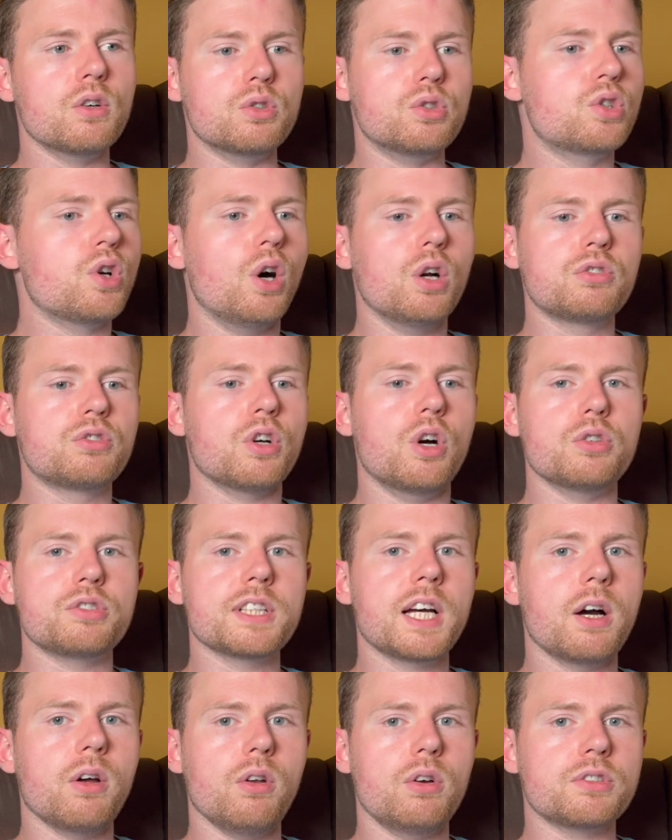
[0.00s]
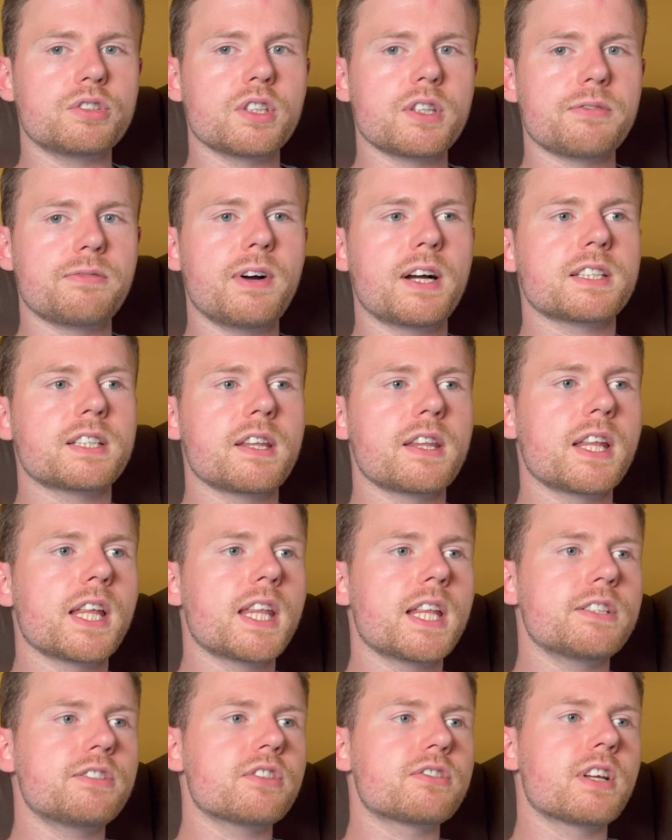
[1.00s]
God knows how long, so the fact that they
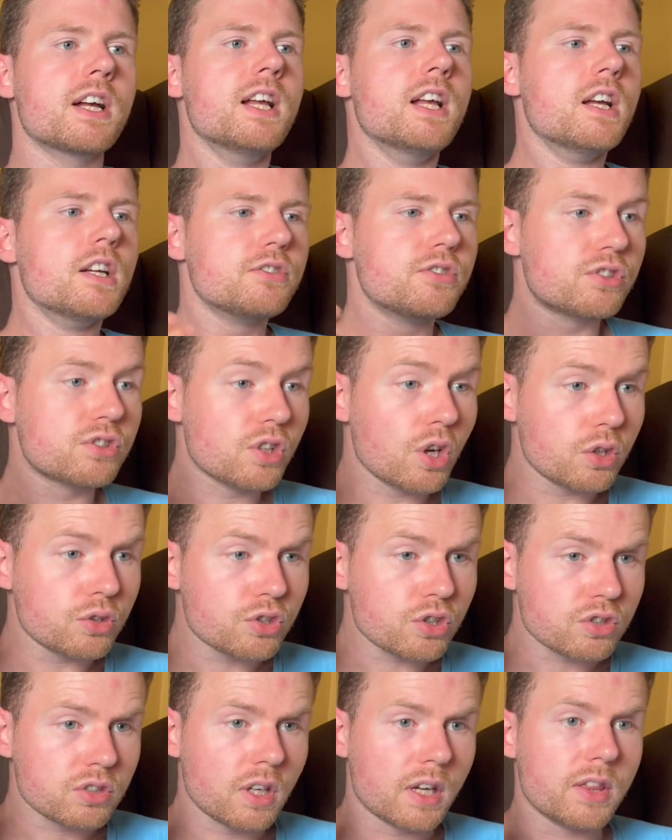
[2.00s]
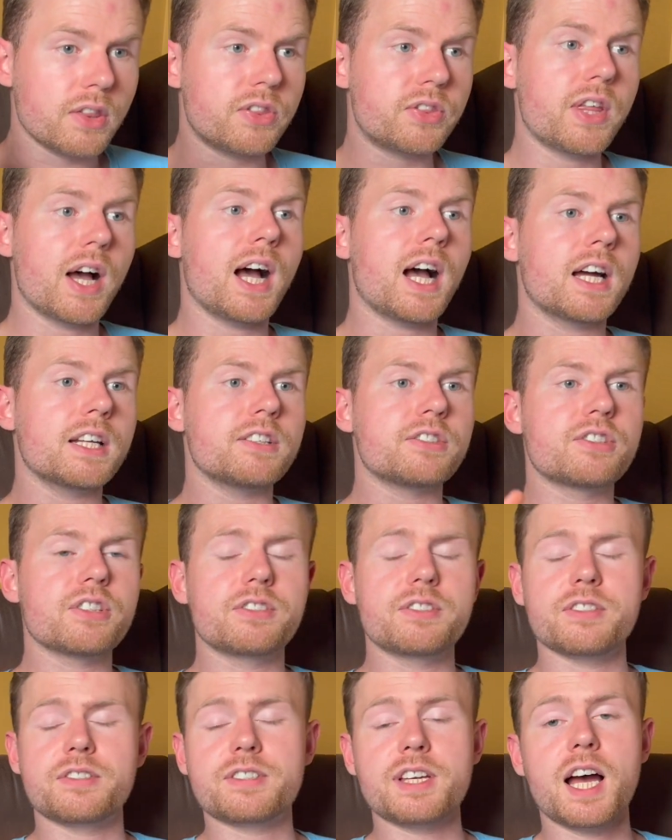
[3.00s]
then just just go just like that and it's
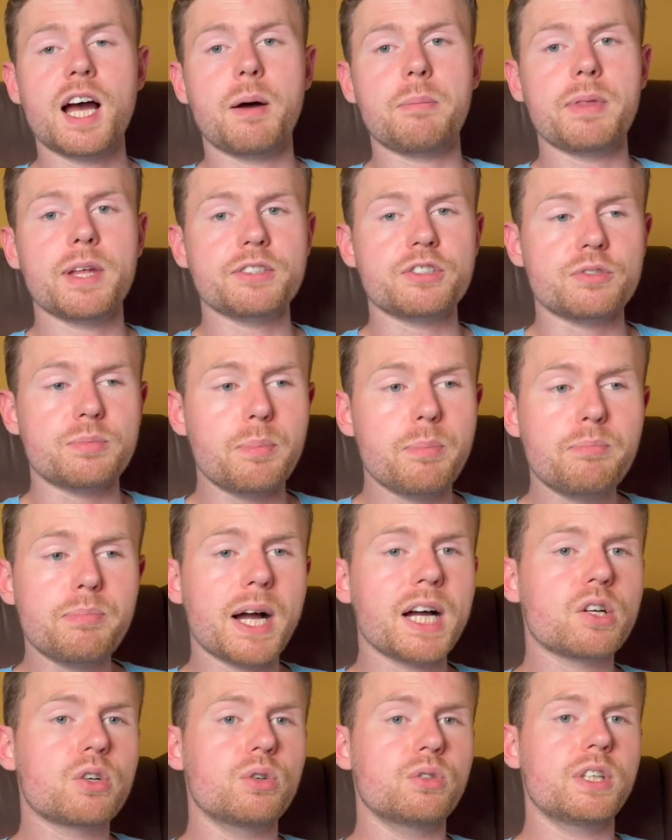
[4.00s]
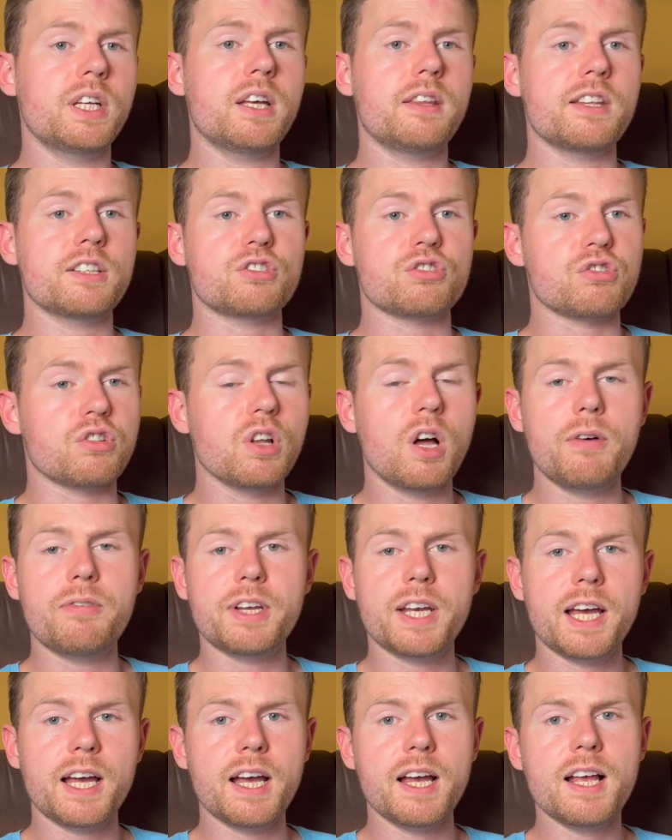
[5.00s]
just a tap, they're just back on it, they're just
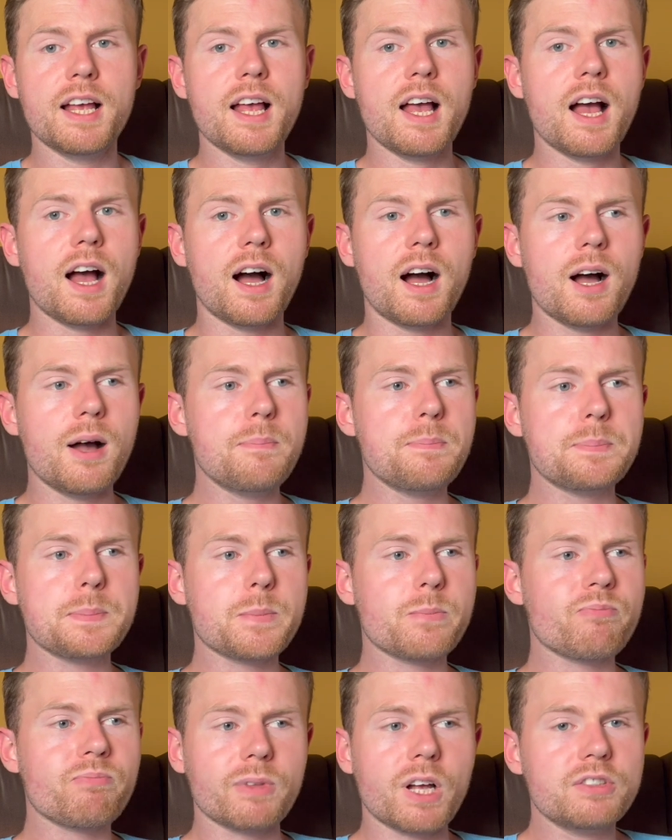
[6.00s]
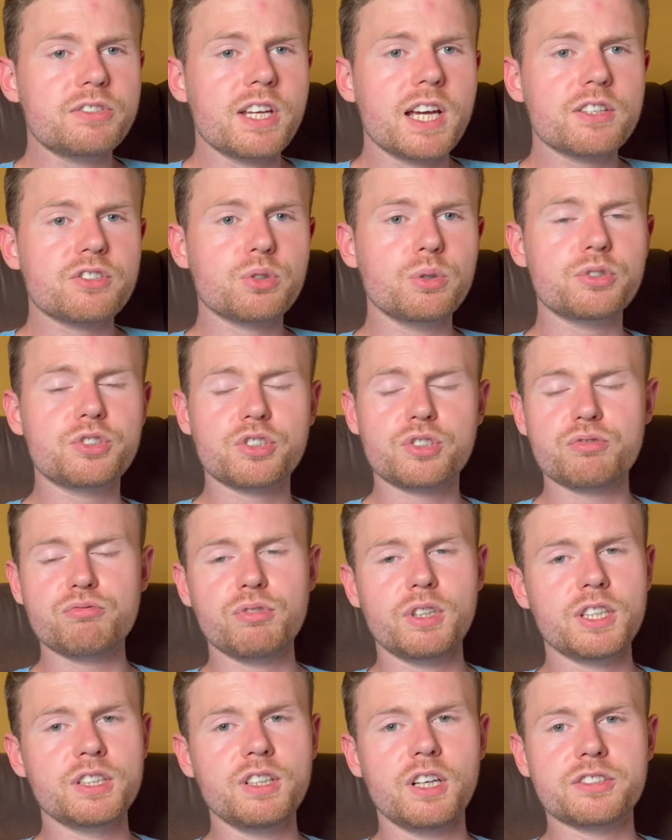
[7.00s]
loving it. Um, and yeah, it's always just a
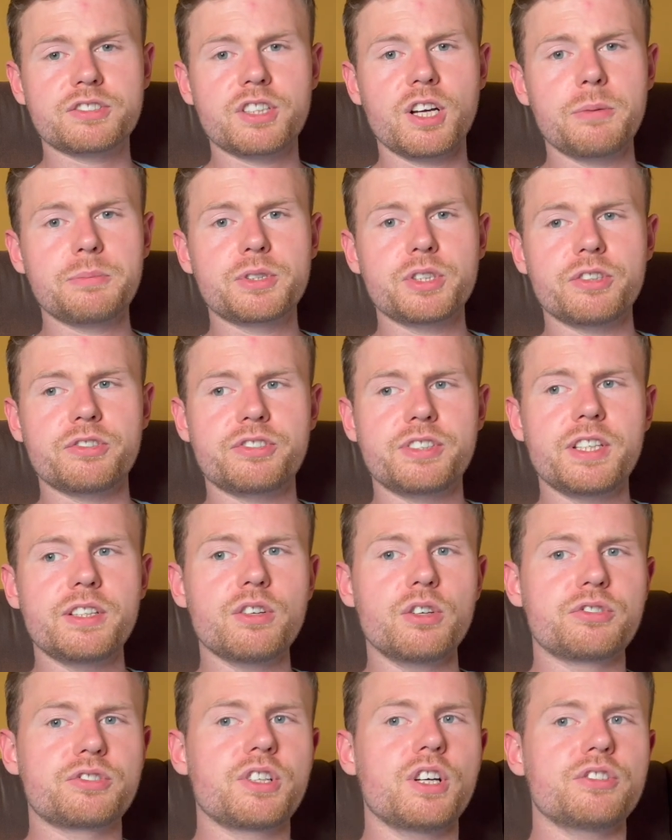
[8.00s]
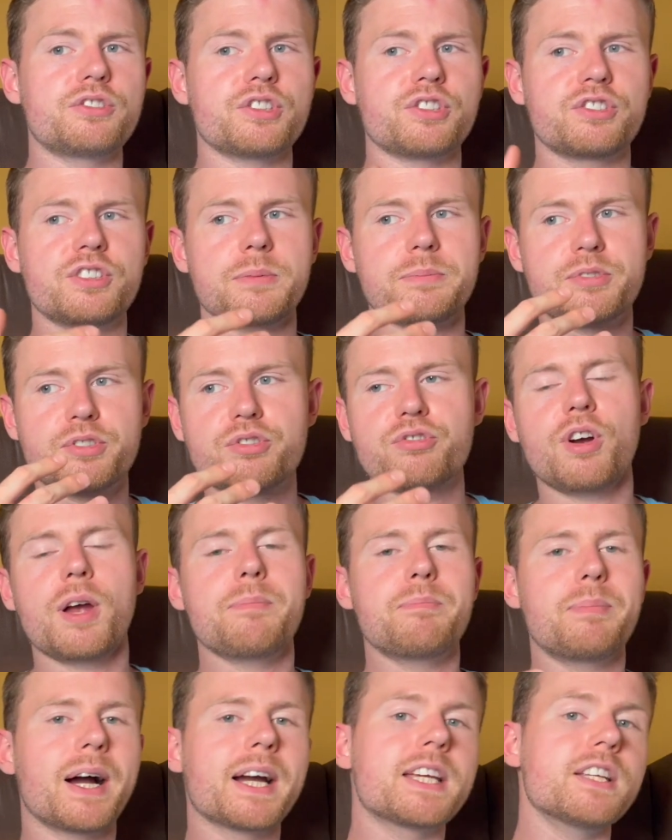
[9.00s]
really nice time kind of seeing those guys just slip
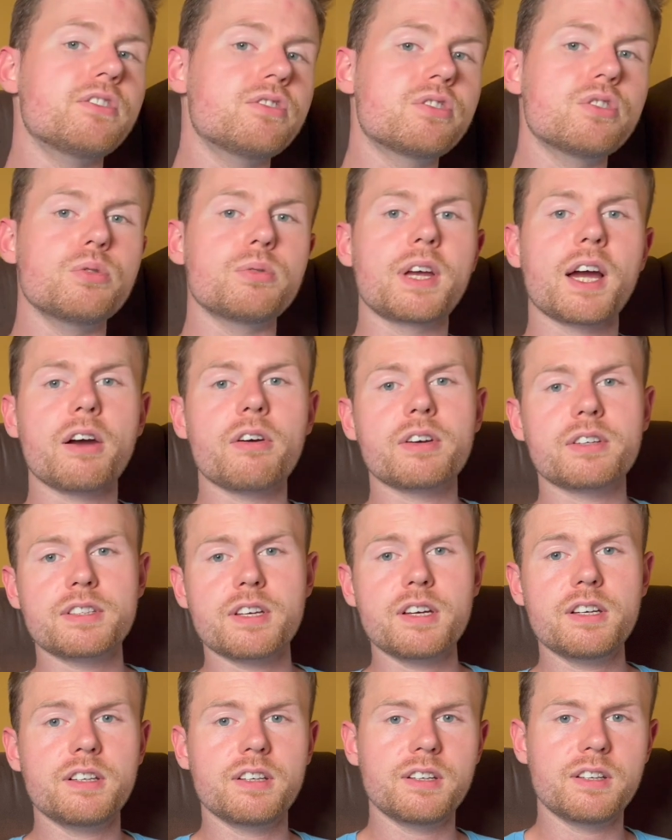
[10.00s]
straight back into character.